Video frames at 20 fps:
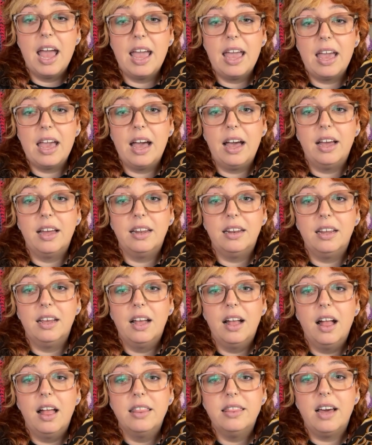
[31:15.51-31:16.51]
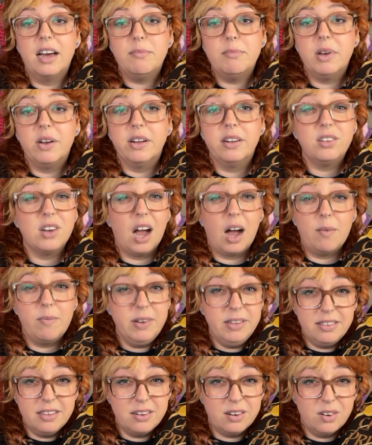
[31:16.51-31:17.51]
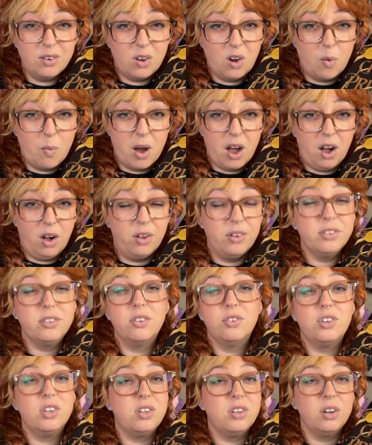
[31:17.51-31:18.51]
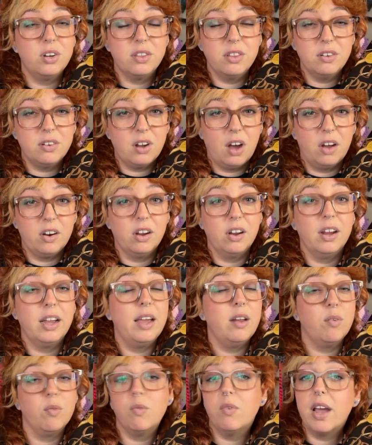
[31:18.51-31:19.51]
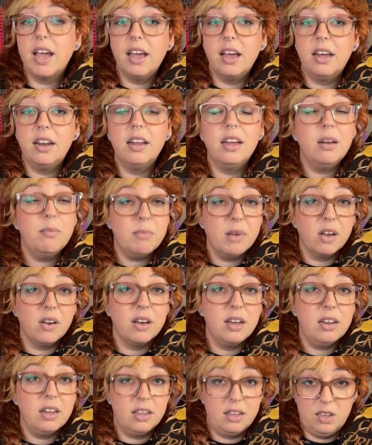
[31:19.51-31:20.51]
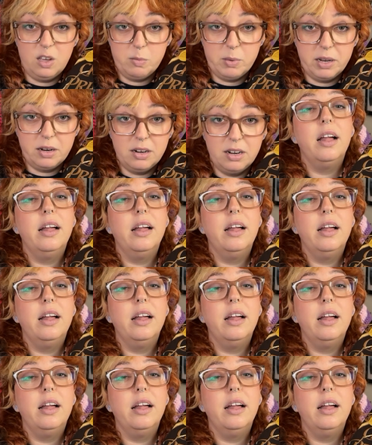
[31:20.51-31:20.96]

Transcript: and that marriage obviously didn't go well, so she took their daughter and ran and married a human.